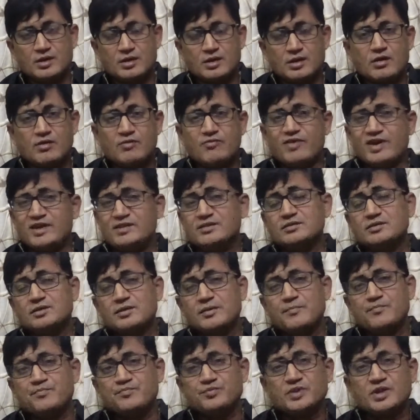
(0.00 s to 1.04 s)
When
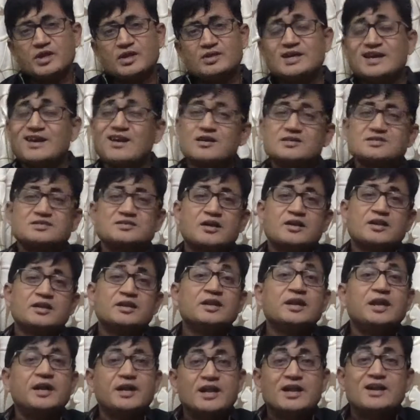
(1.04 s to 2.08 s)
there are certain
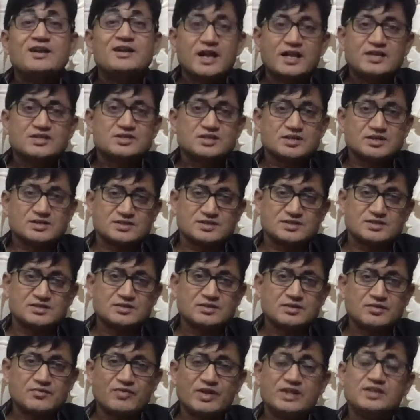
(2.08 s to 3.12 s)
hidden dangers,
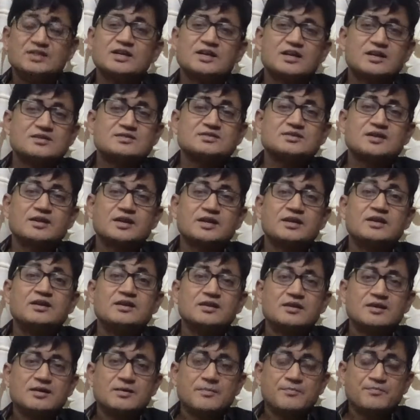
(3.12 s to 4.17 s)
when there are
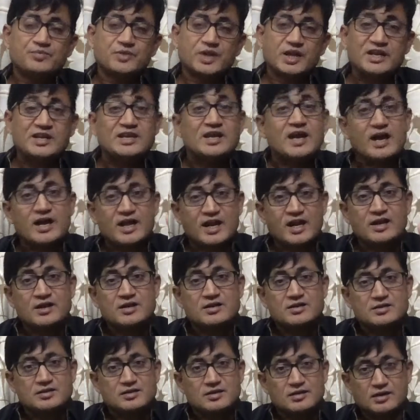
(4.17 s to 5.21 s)
certain inherent
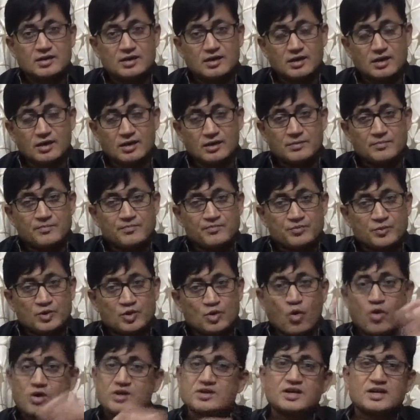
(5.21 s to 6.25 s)

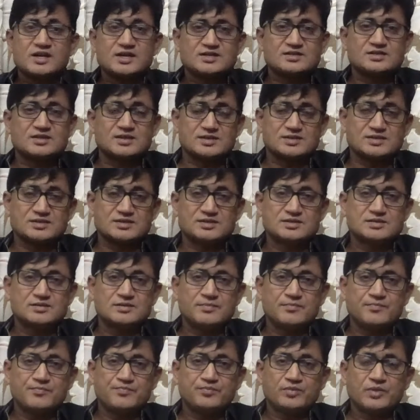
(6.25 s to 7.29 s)
contradictions,
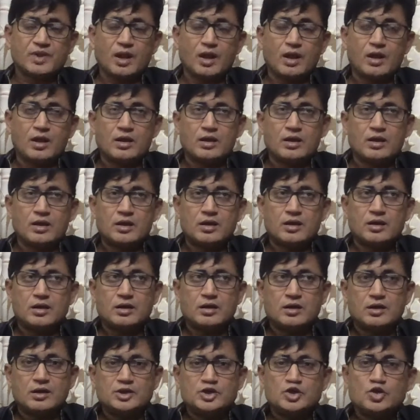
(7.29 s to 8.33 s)

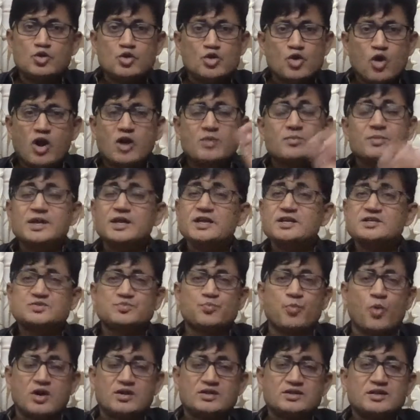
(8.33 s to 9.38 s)
you normally
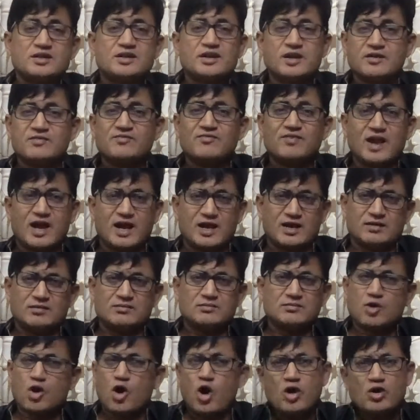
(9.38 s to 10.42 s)
spot the red flag.
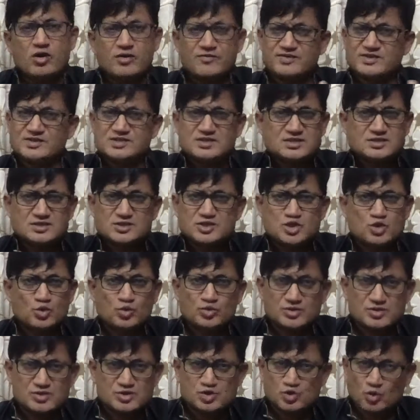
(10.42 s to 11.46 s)
All of us do
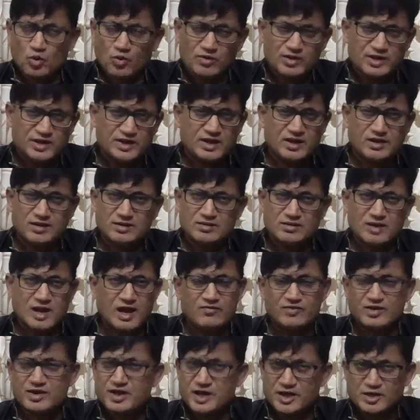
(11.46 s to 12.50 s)
so in
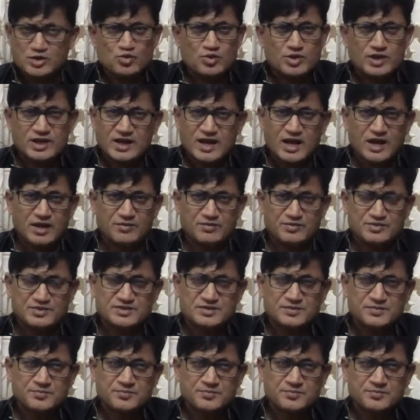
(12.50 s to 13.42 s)
our day-to-day lives.